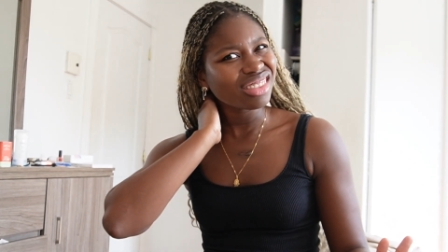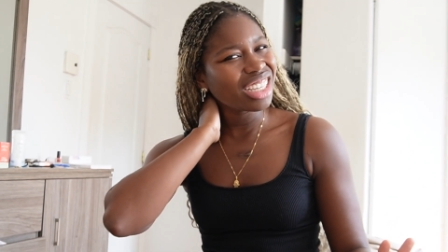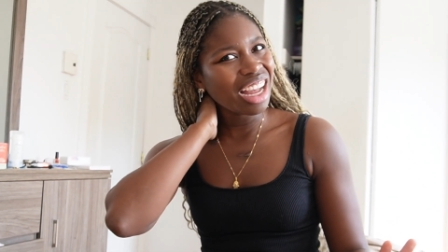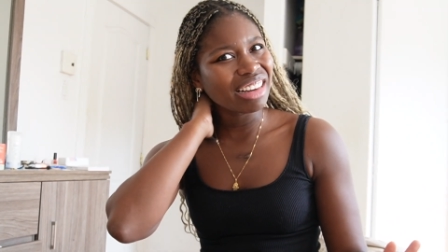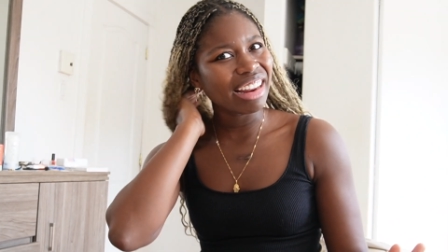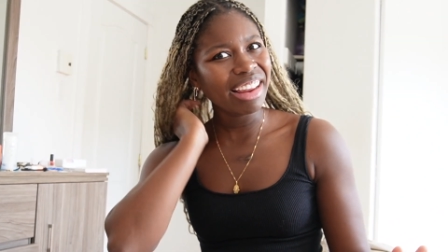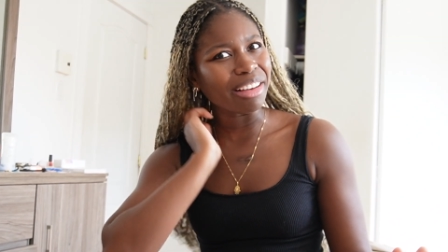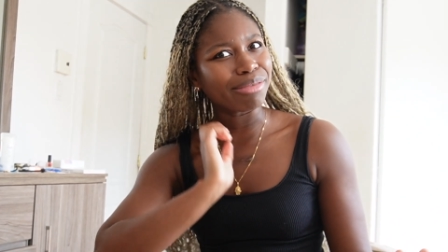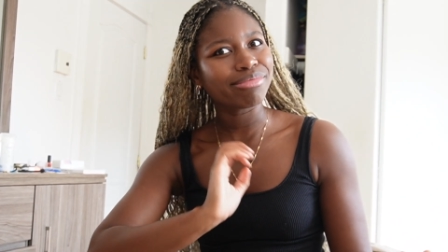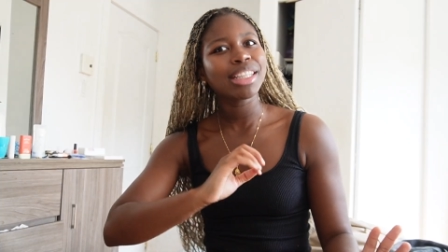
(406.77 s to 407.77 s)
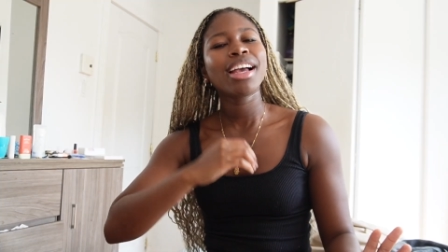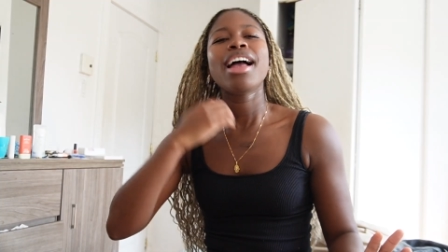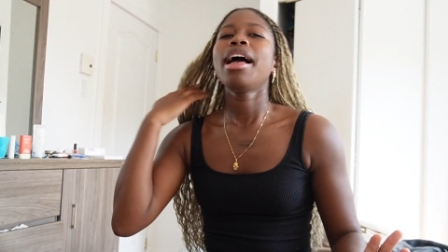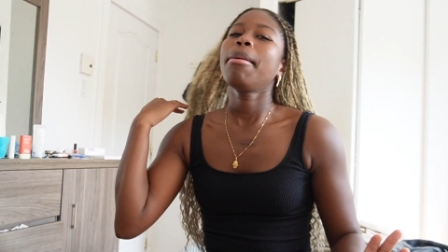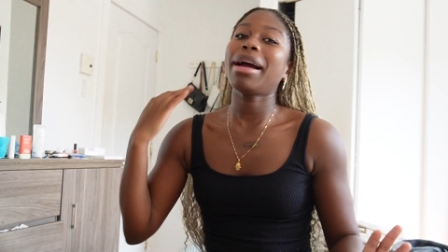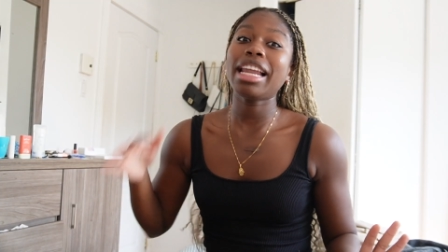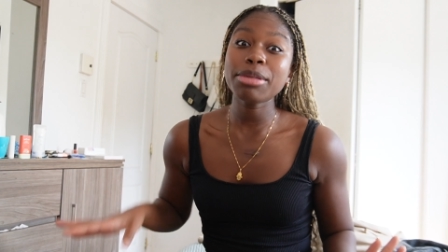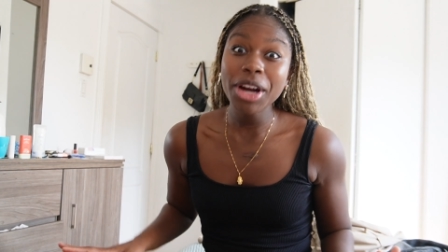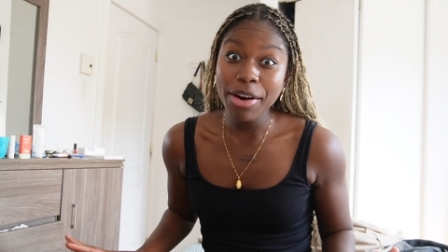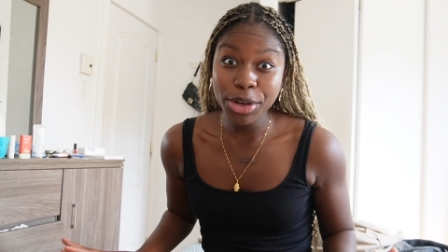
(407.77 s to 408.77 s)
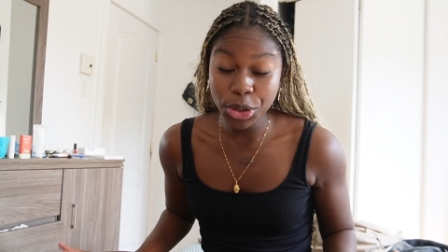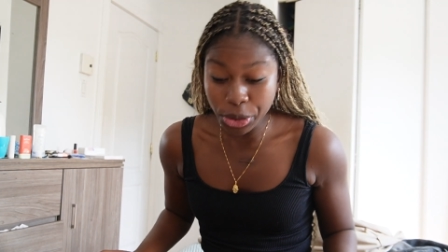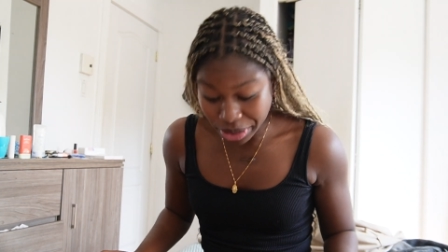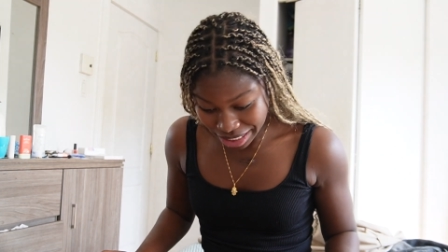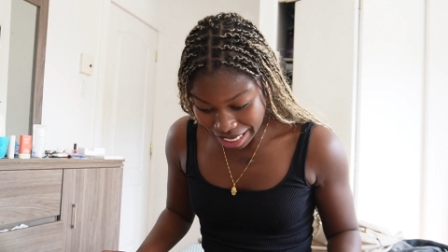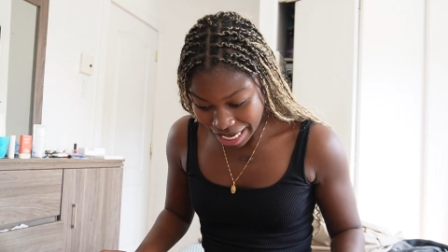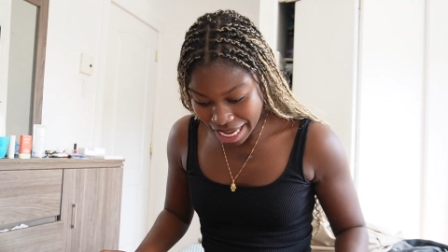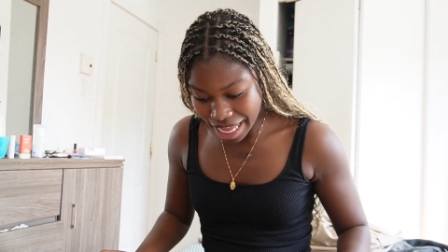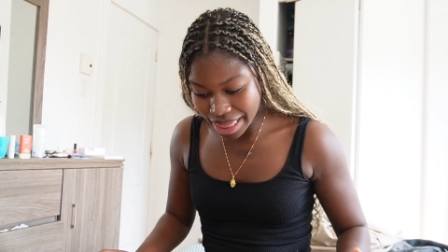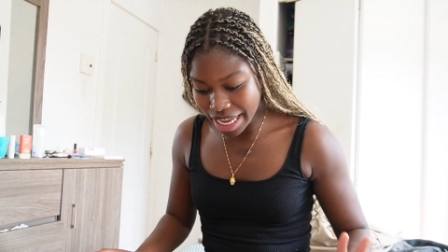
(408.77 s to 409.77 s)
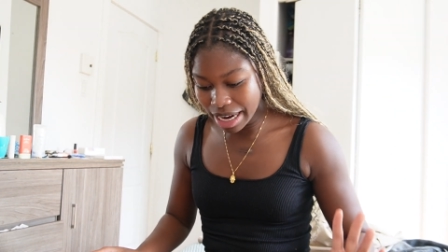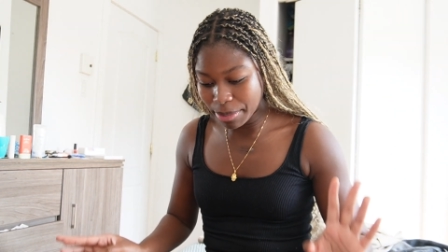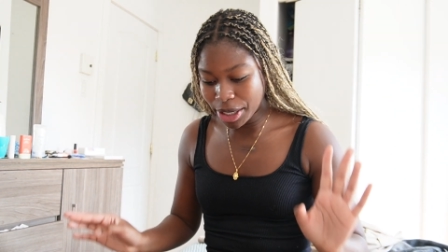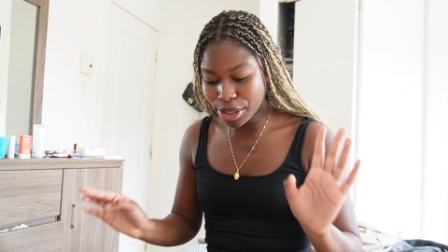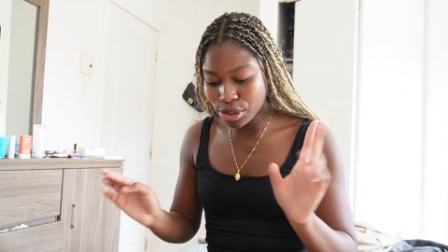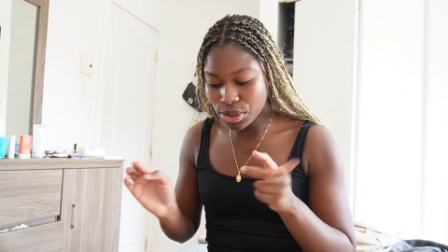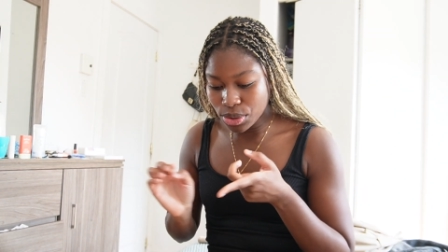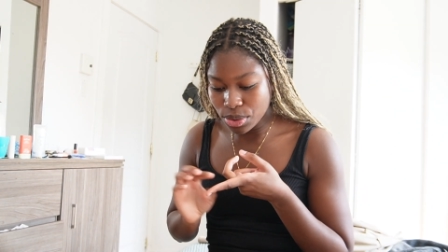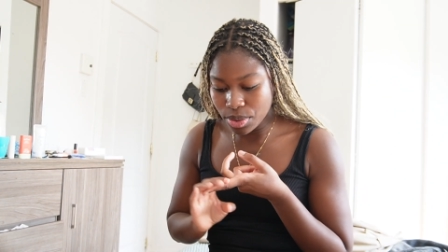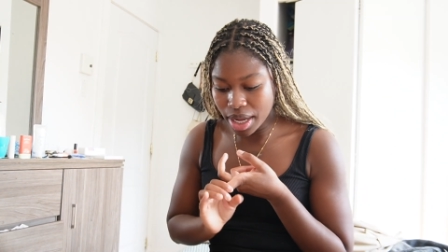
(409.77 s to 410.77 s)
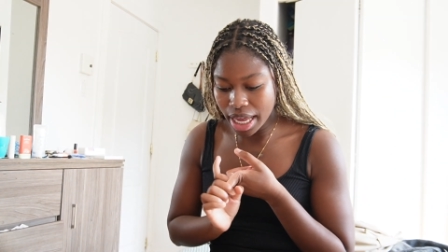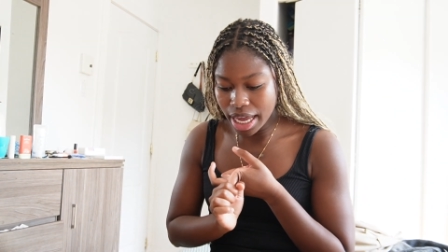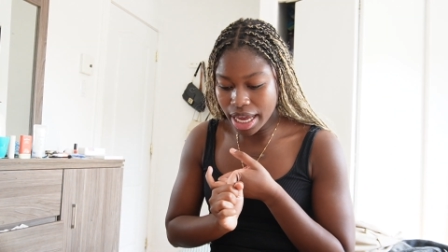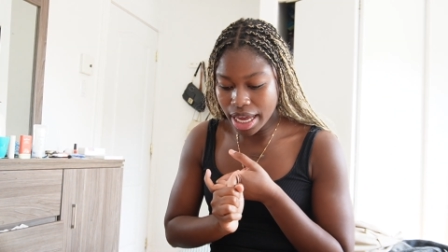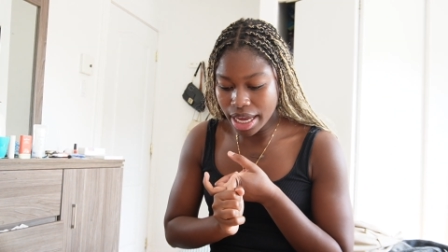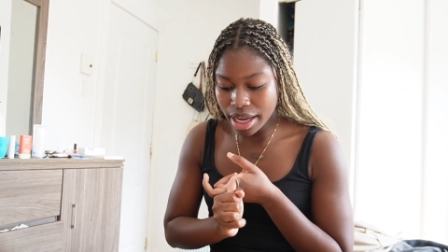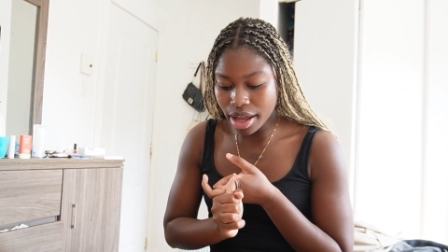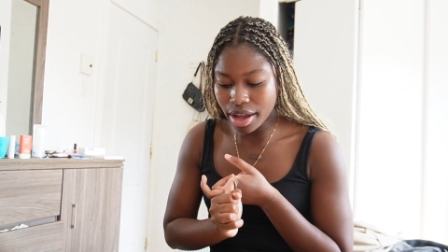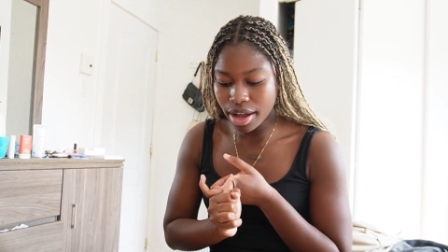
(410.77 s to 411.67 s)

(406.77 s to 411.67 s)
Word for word: God damn. My labs are every Tuesday, and then I'm gonna do a